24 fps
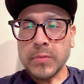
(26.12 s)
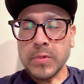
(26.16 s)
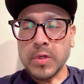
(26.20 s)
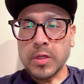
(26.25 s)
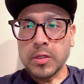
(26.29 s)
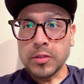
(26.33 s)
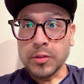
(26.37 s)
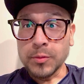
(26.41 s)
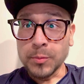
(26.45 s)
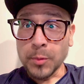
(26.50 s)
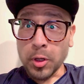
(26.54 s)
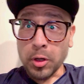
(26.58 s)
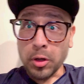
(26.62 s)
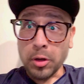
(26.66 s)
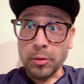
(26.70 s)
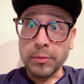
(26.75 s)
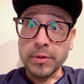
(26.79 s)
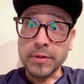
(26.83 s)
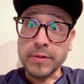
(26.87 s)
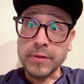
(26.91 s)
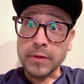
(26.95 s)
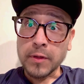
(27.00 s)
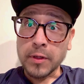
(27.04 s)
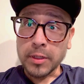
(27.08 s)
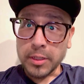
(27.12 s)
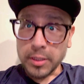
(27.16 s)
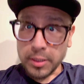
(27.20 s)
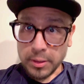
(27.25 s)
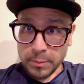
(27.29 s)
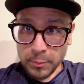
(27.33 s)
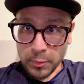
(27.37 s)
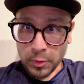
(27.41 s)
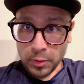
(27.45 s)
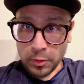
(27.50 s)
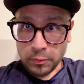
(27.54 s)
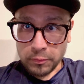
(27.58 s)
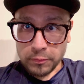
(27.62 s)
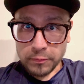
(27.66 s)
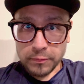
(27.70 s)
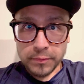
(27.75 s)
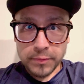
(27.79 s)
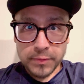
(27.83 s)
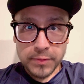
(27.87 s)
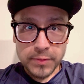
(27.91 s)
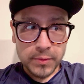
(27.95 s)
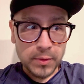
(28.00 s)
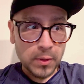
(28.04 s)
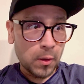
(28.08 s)
tomorrow I restart chemo.
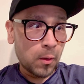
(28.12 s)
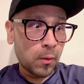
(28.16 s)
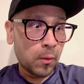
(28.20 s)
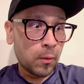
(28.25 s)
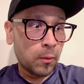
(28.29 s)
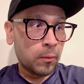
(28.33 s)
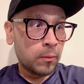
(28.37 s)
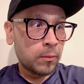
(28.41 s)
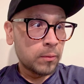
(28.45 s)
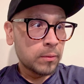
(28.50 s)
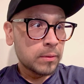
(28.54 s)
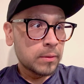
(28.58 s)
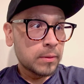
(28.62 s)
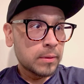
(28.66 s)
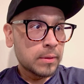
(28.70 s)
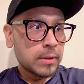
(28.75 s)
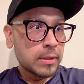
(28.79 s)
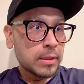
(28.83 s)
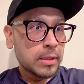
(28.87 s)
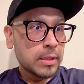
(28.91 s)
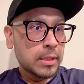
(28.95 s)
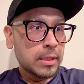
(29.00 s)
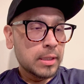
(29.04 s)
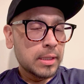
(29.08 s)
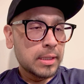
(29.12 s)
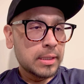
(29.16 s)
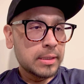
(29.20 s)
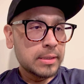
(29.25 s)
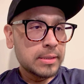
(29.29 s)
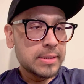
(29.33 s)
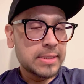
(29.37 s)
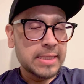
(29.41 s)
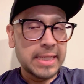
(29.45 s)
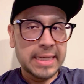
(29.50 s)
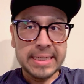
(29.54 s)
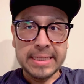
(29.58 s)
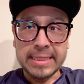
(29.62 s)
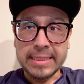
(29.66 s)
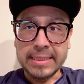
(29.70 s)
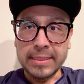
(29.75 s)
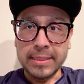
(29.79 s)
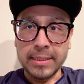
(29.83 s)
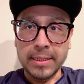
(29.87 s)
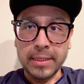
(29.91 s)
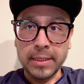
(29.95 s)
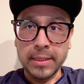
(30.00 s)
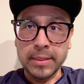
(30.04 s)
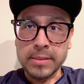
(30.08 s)
So
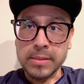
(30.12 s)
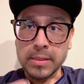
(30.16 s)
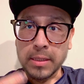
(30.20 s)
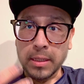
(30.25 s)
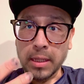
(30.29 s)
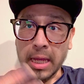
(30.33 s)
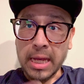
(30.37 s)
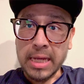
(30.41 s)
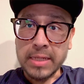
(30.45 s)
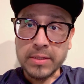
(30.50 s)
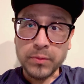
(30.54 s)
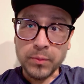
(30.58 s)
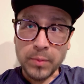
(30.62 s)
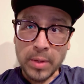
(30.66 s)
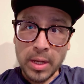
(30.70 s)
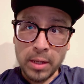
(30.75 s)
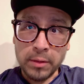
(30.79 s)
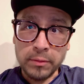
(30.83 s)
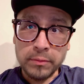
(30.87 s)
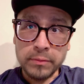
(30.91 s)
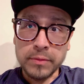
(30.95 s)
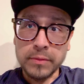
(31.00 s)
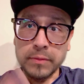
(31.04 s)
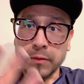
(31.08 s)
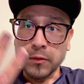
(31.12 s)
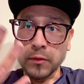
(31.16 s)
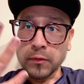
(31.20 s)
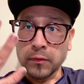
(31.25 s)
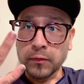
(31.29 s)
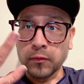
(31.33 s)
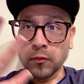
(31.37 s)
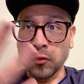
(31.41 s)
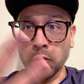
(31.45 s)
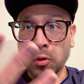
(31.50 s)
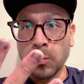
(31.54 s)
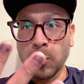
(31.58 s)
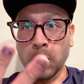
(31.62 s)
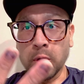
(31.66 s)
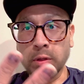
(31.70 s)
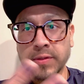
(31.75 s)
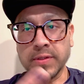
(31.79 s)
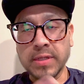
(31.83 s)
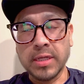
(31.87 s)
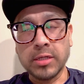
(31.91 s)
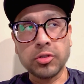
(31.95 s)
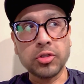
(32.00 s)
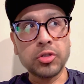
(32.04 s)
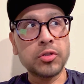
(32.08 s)
technically, it's the last round. So 4 more
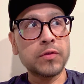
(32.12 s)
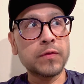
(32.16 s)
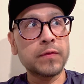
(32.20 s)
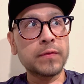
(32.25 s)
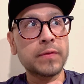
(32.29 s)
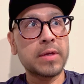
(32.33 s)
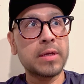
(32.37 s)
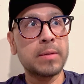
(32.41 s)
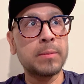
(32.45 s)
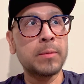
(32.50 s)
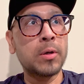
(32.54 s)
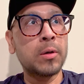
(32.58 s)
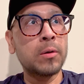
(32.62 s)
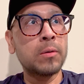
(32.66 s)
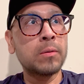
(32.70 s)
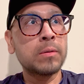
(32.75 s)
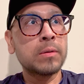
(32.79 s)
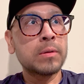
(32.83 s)
sessions of chemo